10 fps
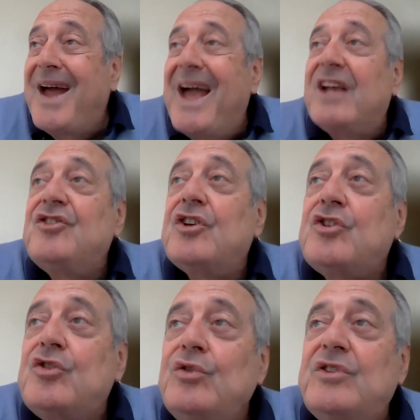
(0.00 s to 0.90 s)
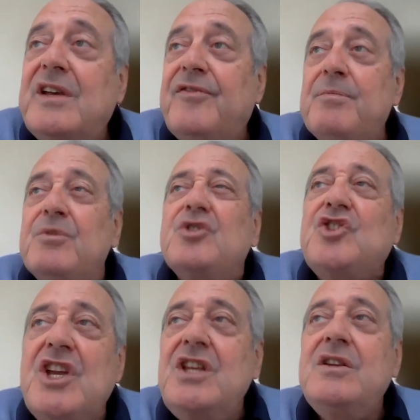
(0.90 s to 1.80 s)
executive
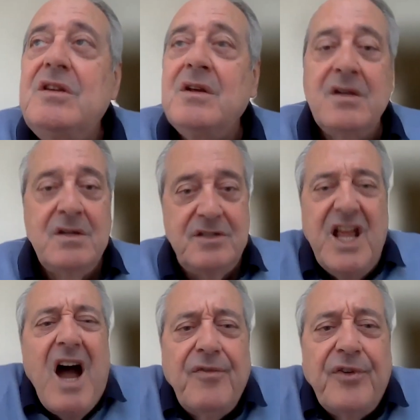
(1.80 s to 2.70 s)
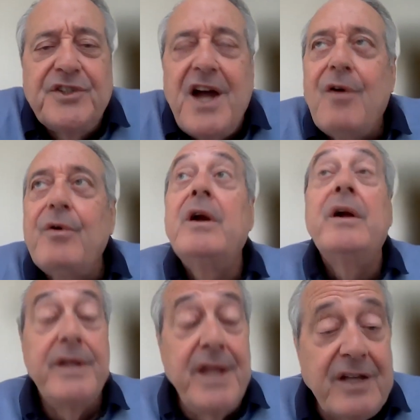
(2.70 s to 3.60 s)
machine, the Eiffel Tower?
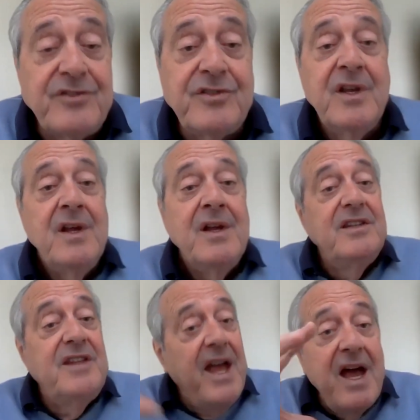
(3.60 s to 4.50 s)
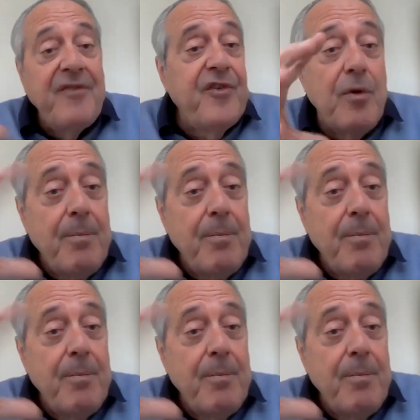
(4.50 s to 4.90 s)
Yes. They have